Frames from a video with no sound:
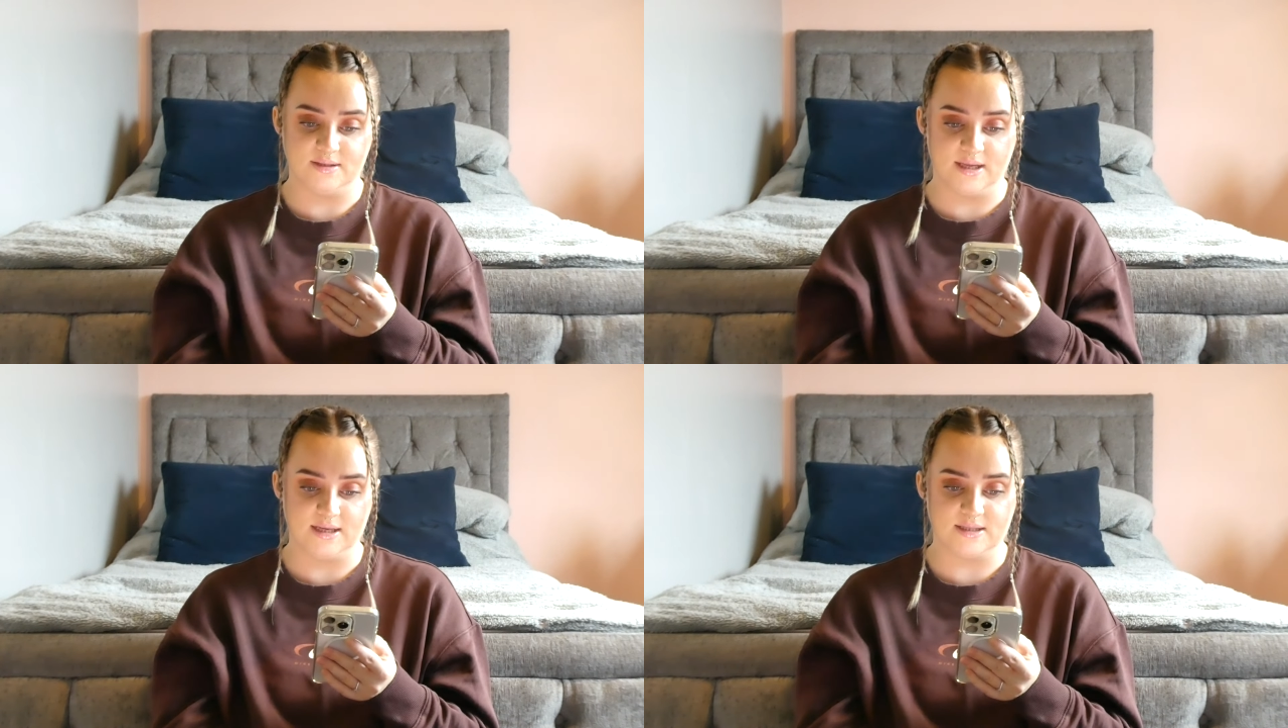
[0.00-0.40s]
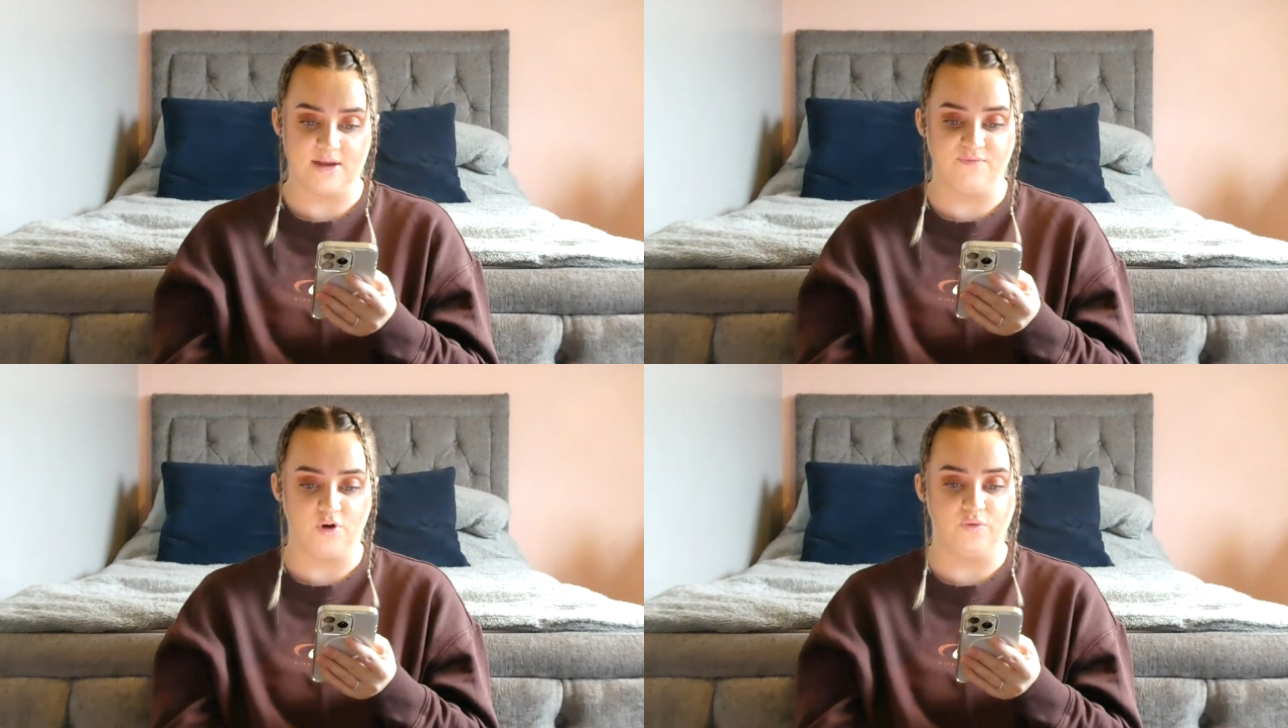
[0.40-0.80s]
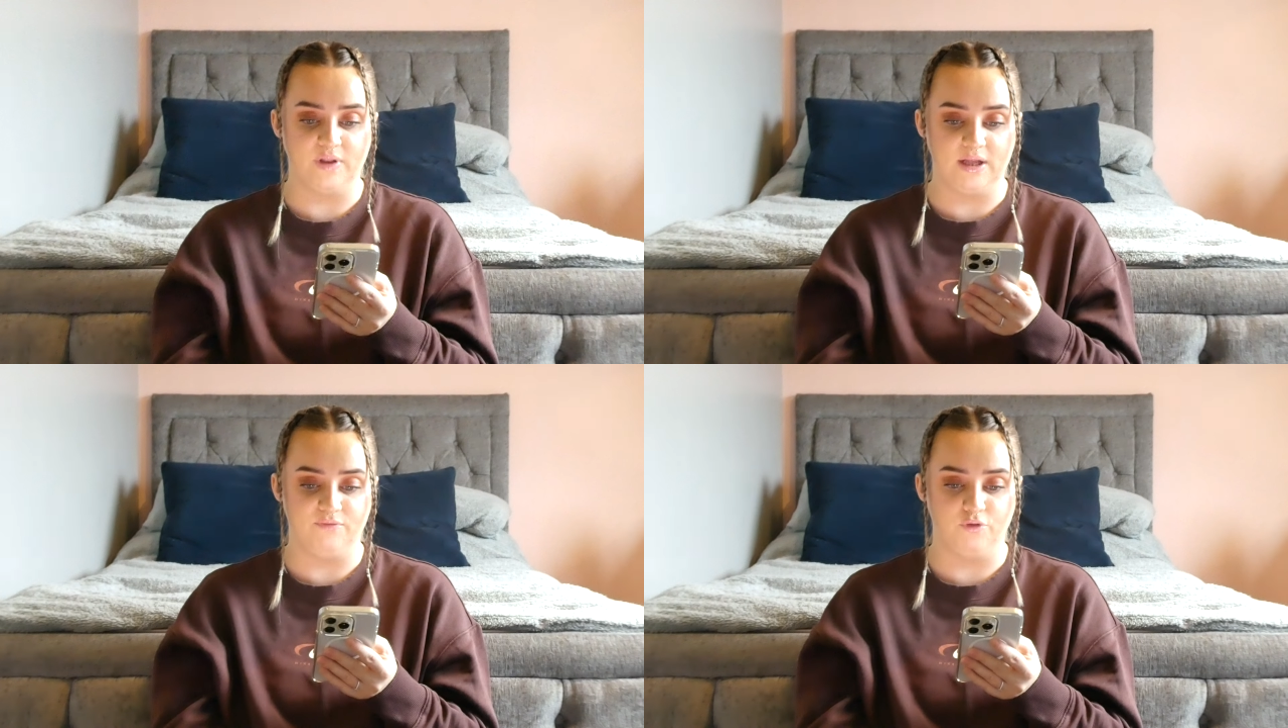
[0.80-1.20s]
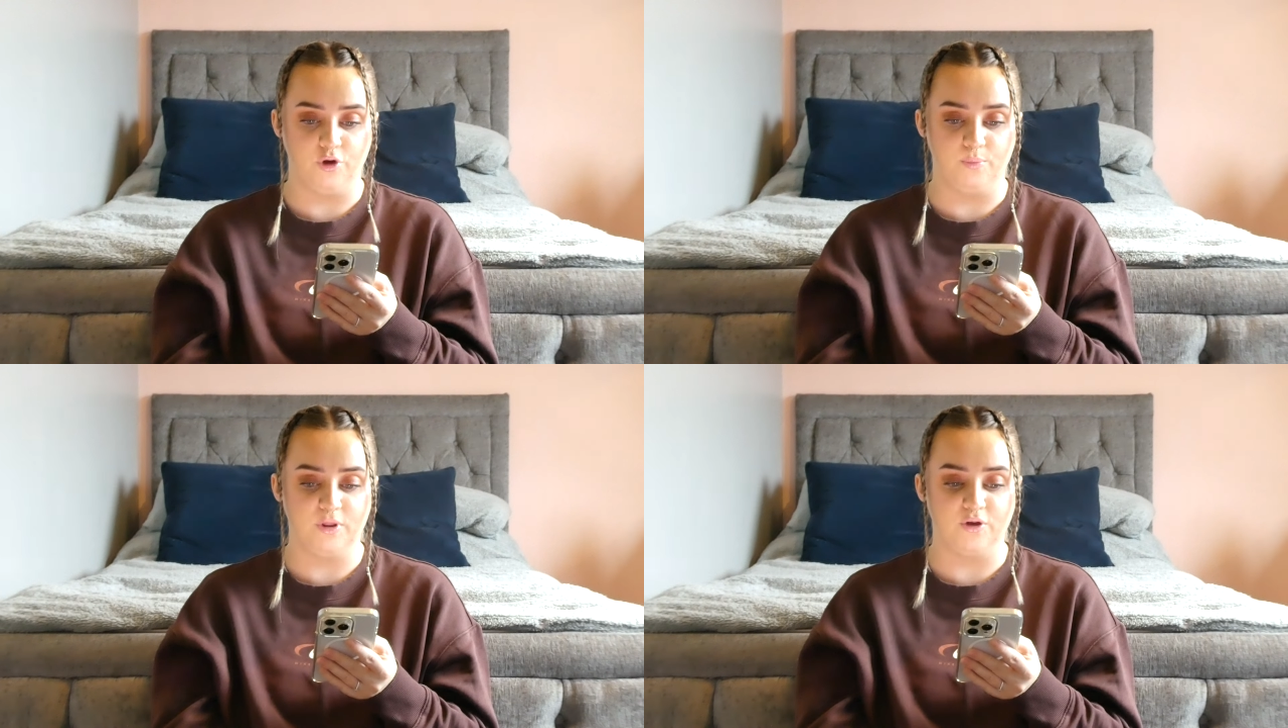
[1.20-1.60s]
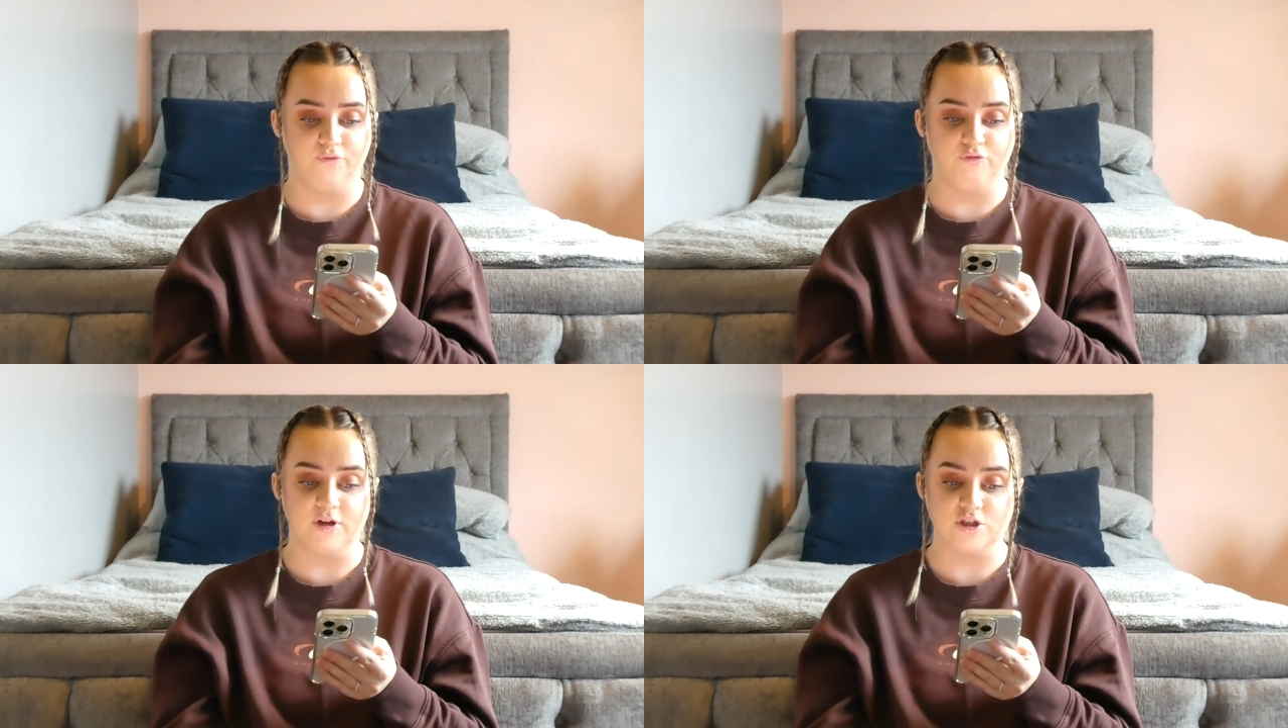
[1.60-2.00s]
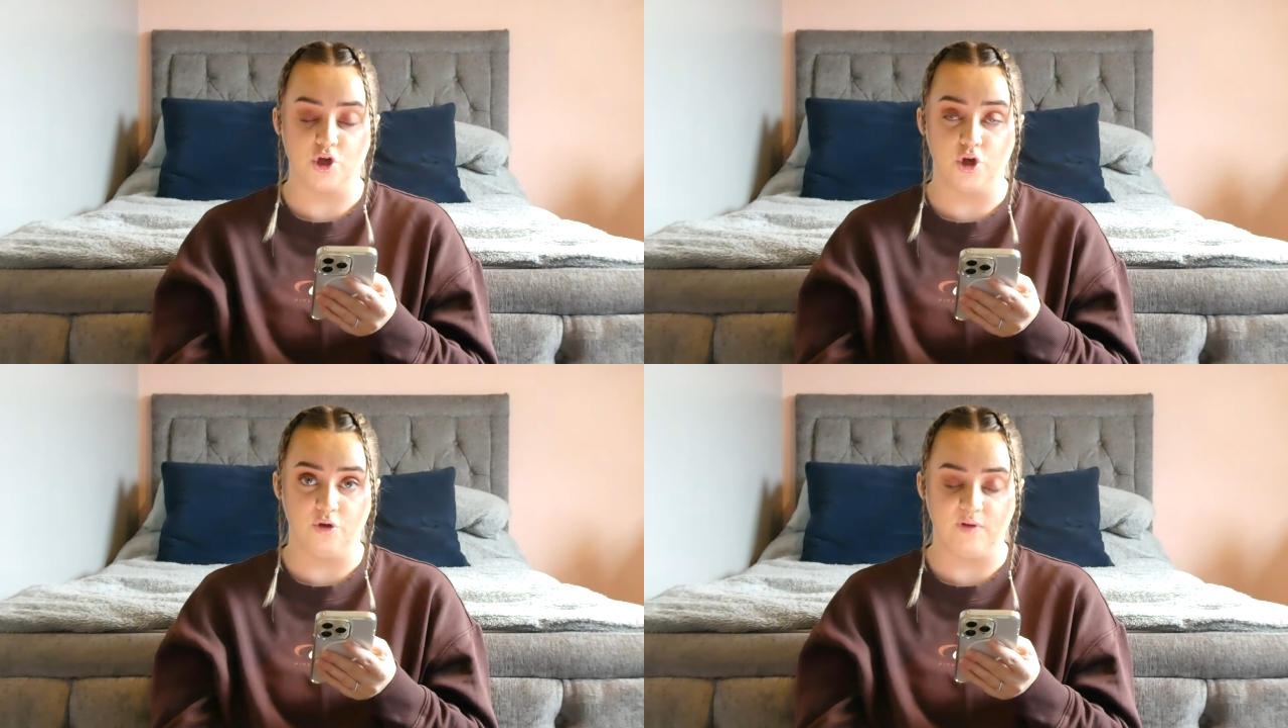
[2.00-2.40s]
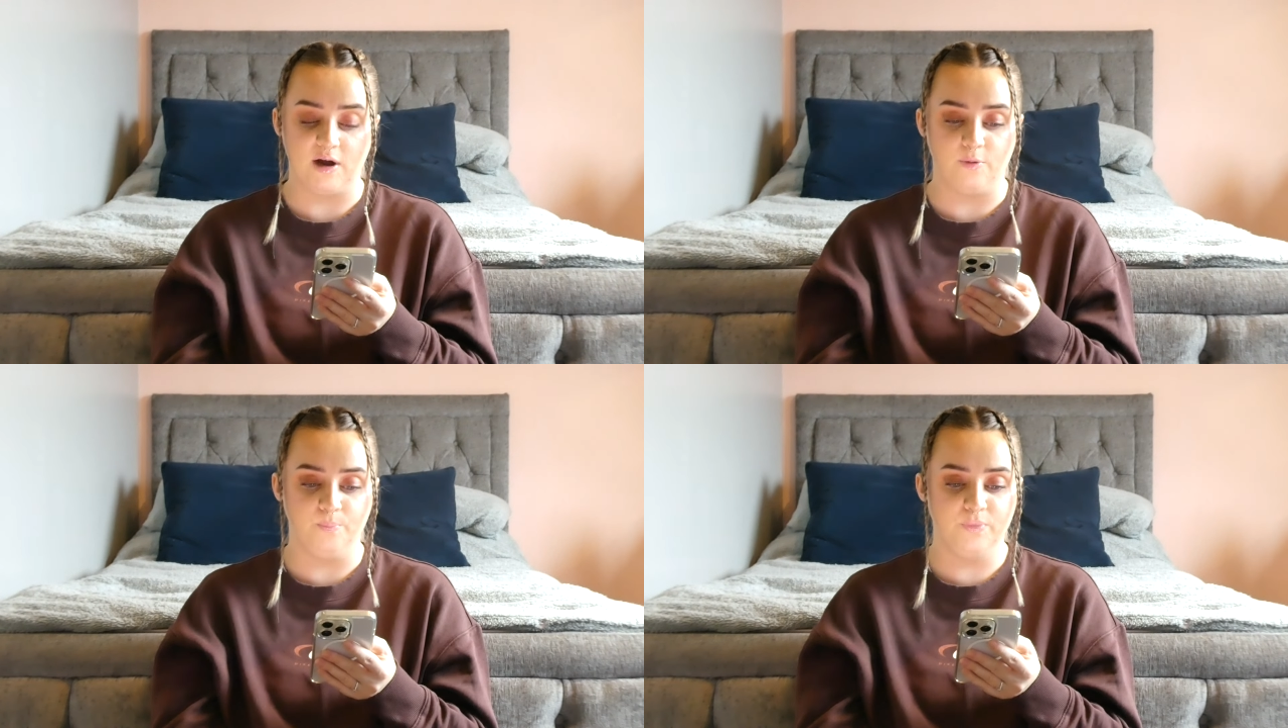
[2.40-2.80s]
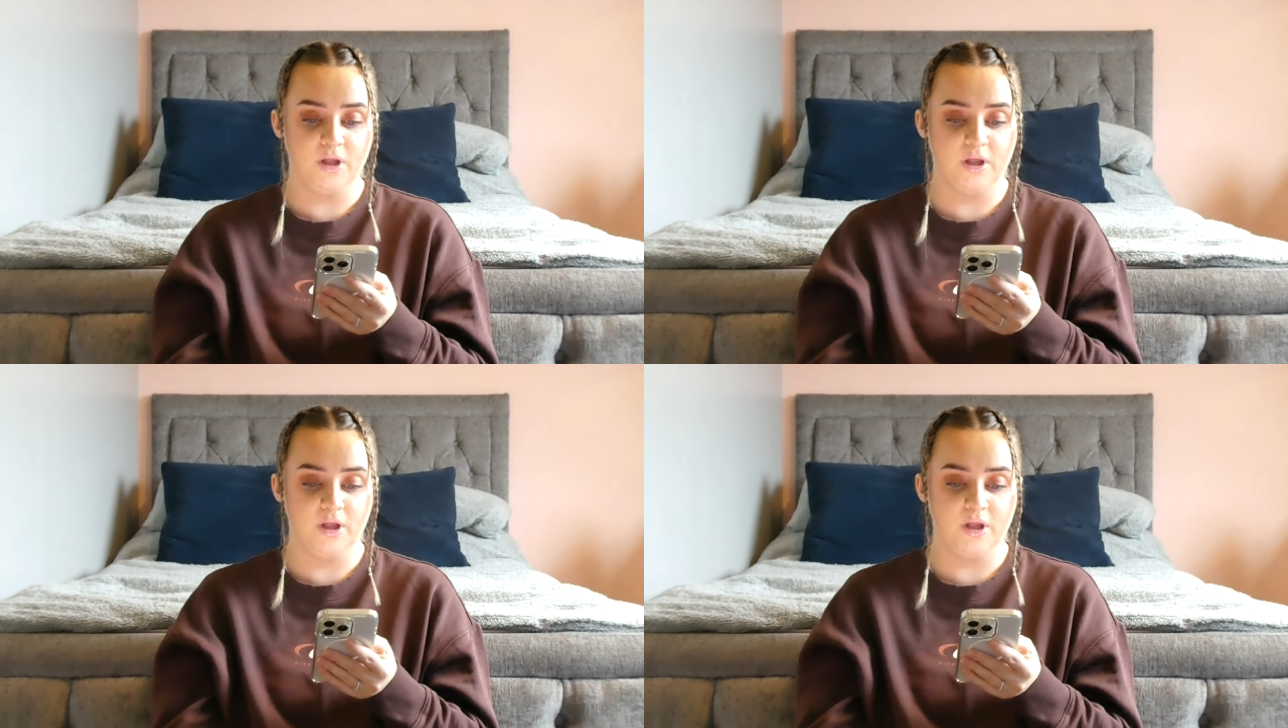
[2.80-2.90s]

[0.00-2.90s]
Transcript: things involving that room that freaked her out.